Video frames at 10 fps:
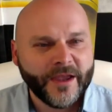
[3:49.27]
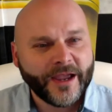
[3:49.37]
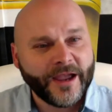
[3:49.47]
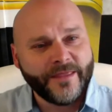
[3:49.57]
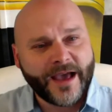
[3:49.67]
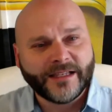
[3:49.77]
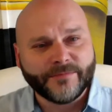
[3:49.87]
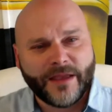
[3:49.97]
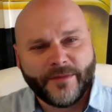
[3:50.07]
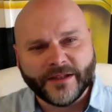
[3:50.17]
And that's
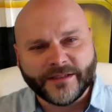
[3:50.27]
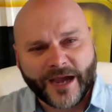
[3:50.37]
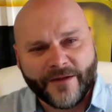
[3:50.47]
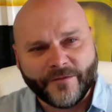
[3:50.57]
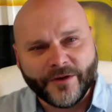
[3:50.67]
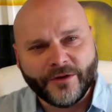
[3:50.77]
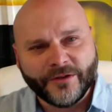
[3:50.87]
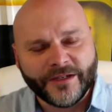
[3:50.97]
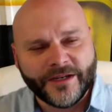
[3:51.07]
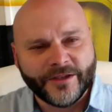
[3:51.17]
maybe a time for you
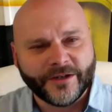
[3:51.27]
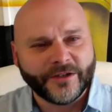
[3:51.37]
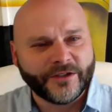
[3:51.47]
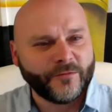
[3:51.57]
to